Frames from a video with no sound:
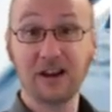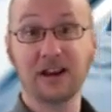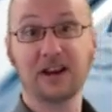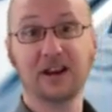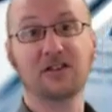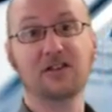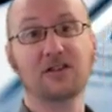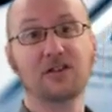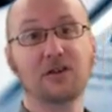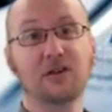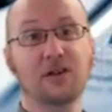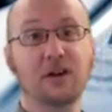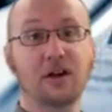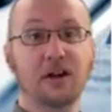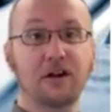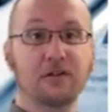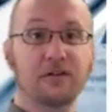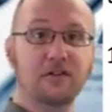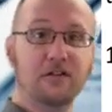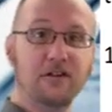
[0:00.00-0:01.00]
into
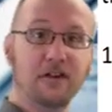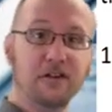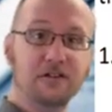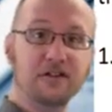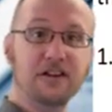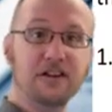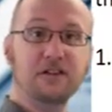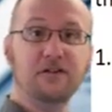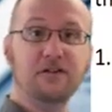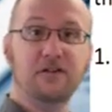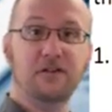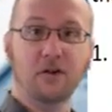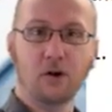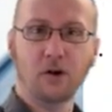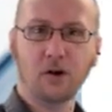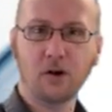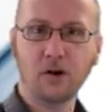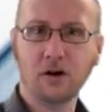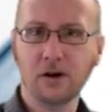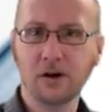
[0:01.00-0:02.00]

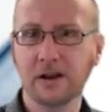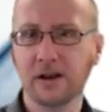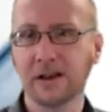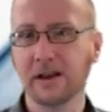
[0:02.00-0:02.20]
54